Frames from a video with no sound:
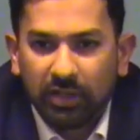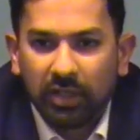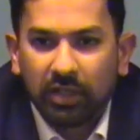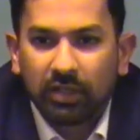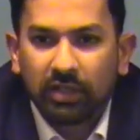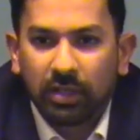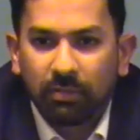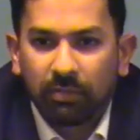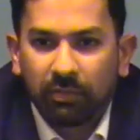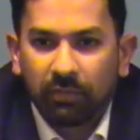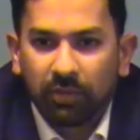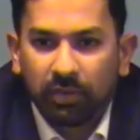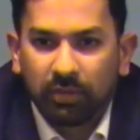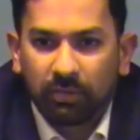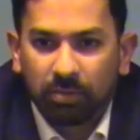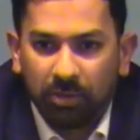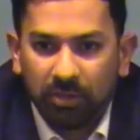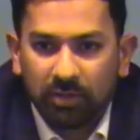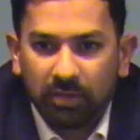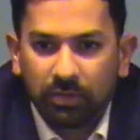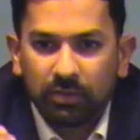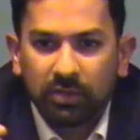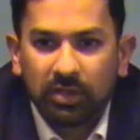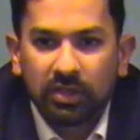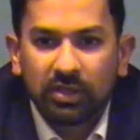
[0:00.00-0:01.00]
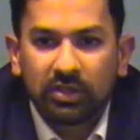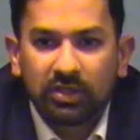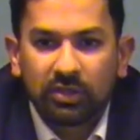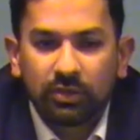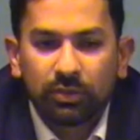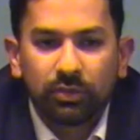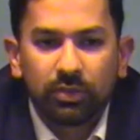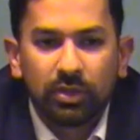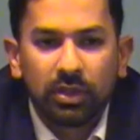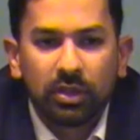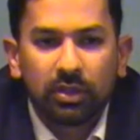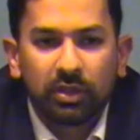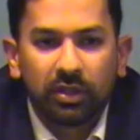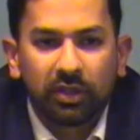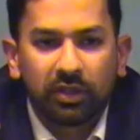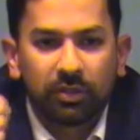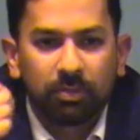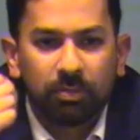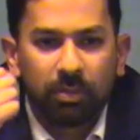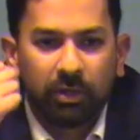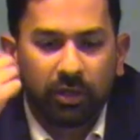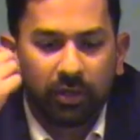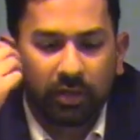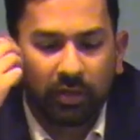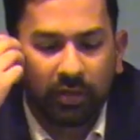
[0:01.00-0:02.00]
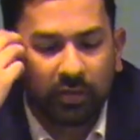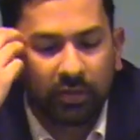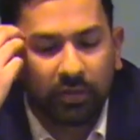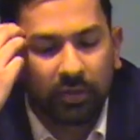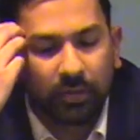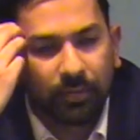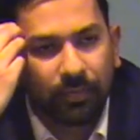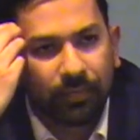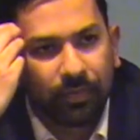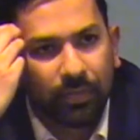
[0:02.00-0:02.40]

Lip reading: that type of experience. It was a surreal experience.